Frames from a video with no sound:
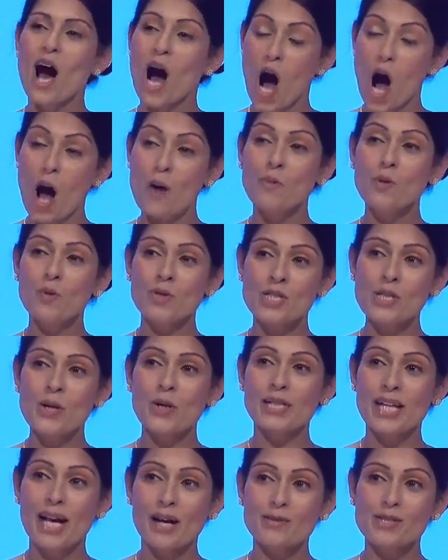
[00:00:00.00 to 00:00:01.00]
I'm also
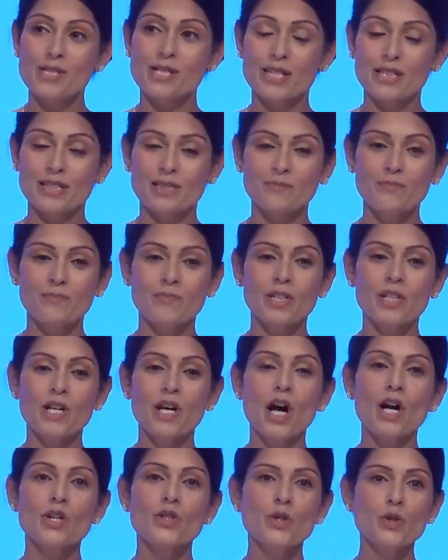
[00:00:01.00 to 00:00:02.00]
announcing
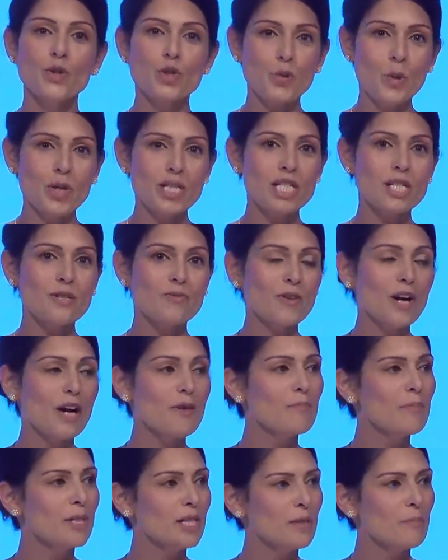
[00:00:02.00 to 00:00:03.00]
a new
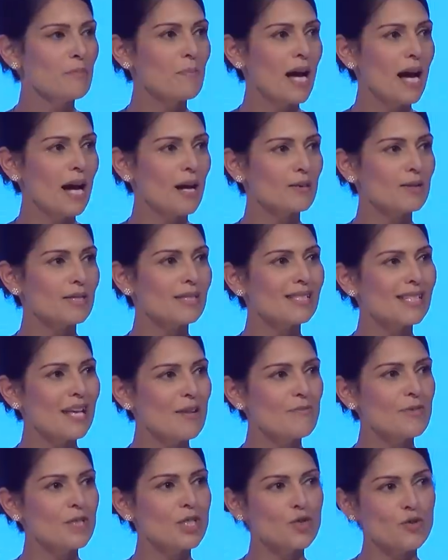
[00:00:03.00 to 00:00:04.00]
£25 million
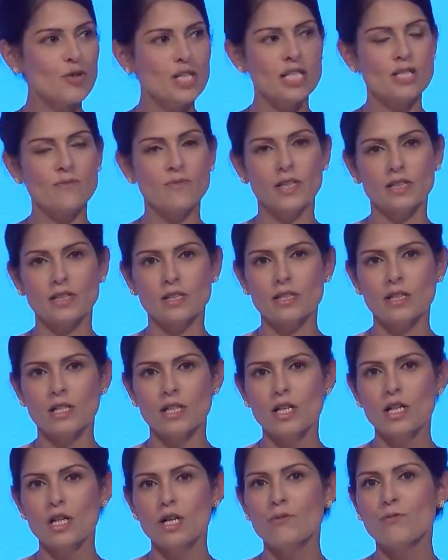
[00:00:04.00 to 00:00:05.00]
Safer Streets Fund
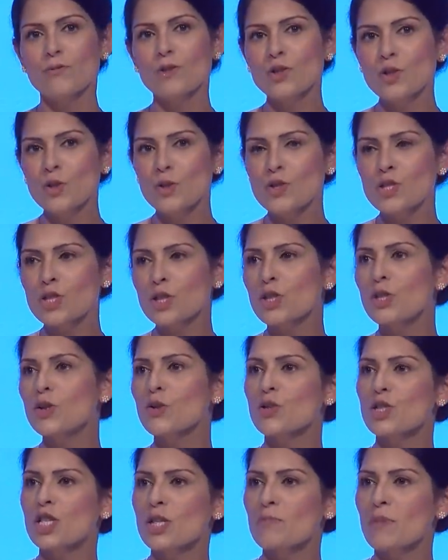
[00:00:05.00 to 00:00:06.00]
for new
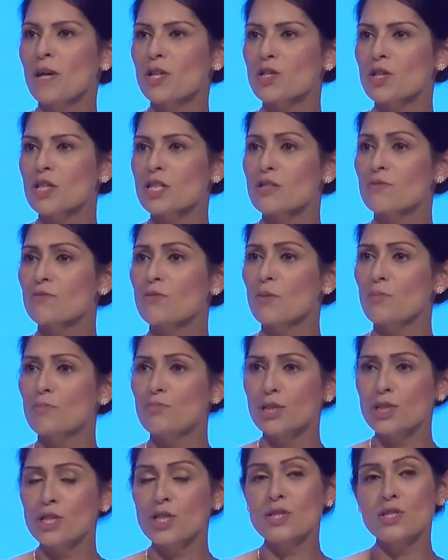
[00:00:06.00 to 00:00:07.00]
security measures for
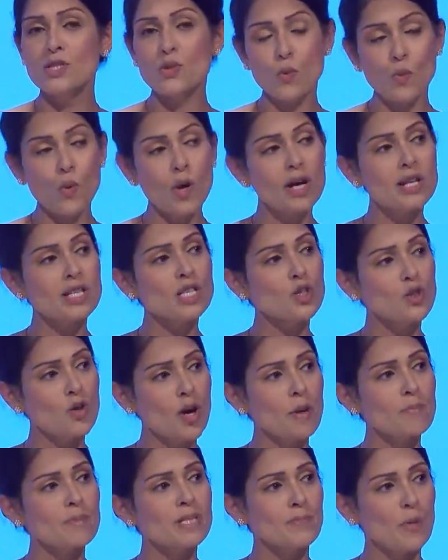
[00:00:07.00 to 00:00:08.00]
Britain's worst
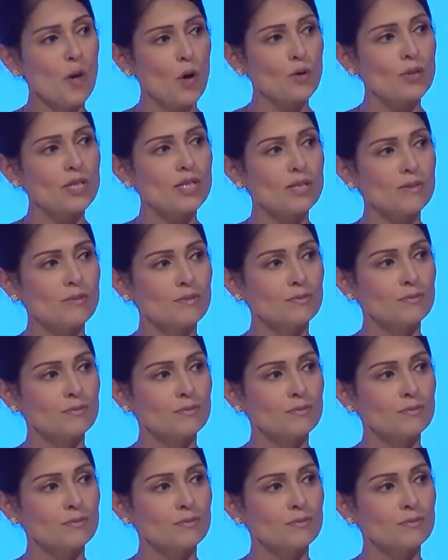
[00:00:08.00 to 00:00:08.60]
crime spots.